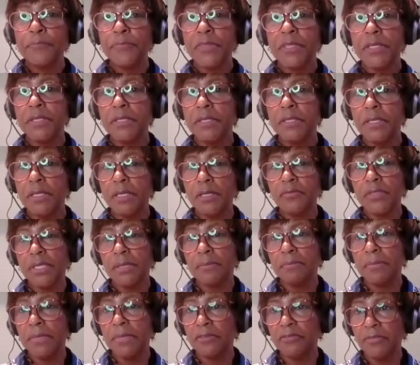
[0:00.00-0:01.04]
the nerves
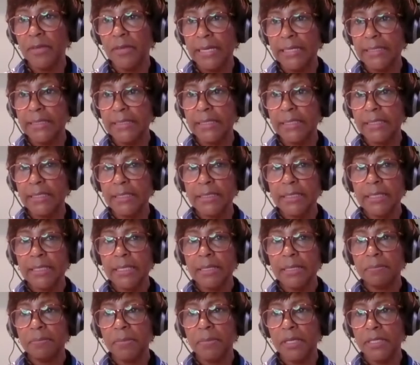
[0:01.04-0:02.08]
can be affected
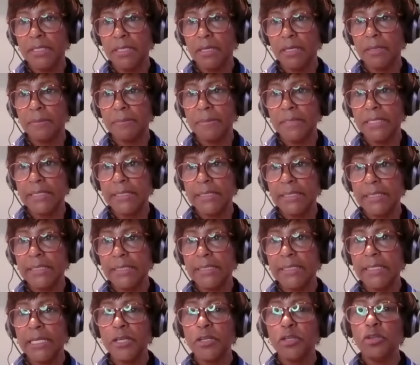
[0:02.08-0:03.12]
by
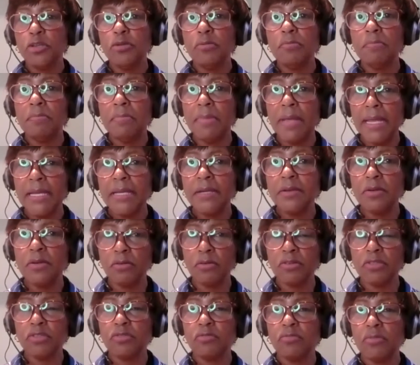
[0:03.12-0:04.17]
diabetes. You may
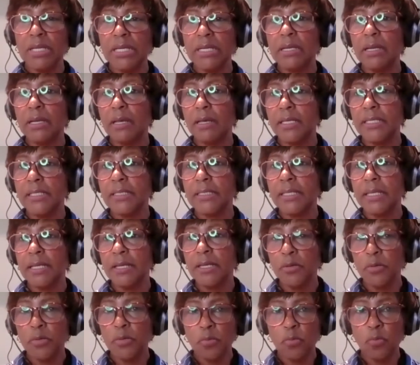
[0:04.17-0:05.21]
not realize
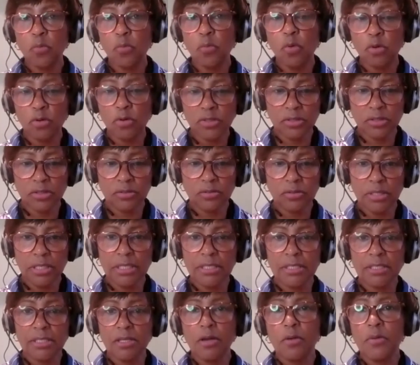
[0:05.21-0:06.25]
what
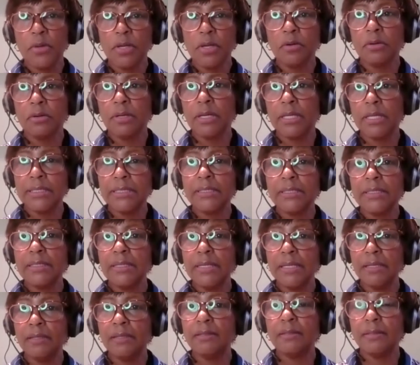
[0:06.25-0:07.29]
is going on
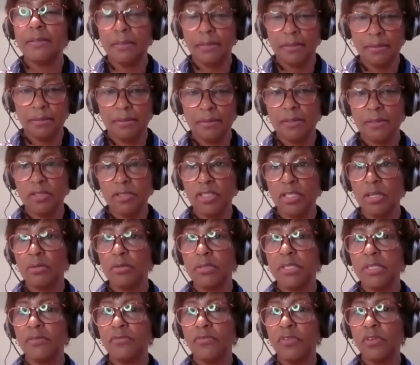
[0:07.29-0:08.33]
underneath the
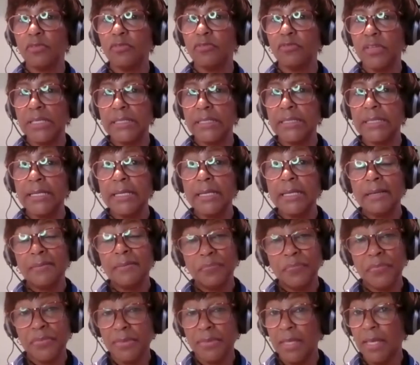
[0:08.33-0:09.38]
soles of your feet.
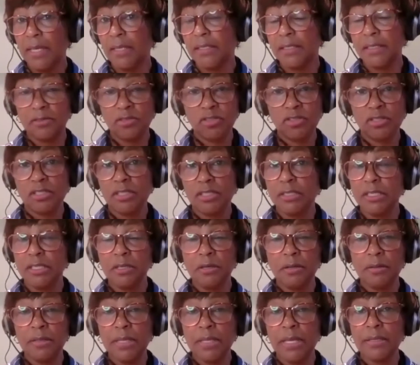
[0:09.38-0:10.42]
That's just,
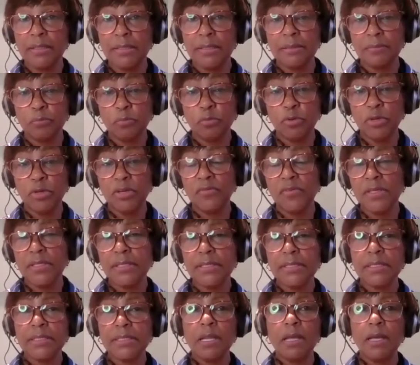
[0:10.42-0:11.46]
that previous
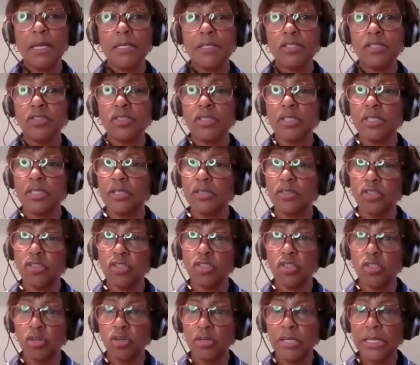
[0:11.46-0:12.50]
slide is just such a
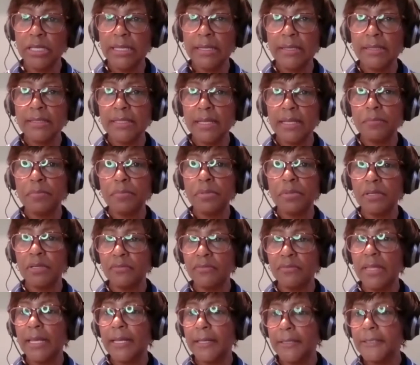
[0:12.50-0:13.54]
shocking example of
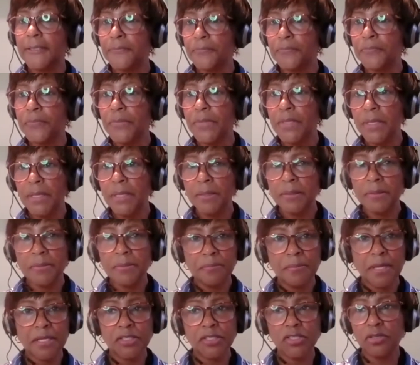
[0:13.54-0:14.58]
that.
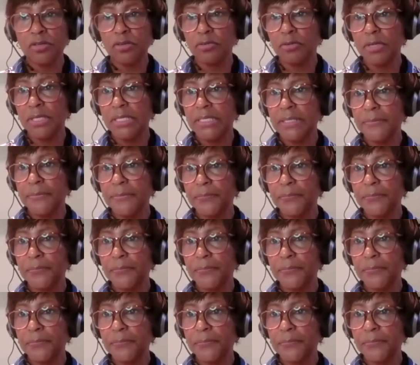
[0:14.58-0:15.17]
Back to you, Chris.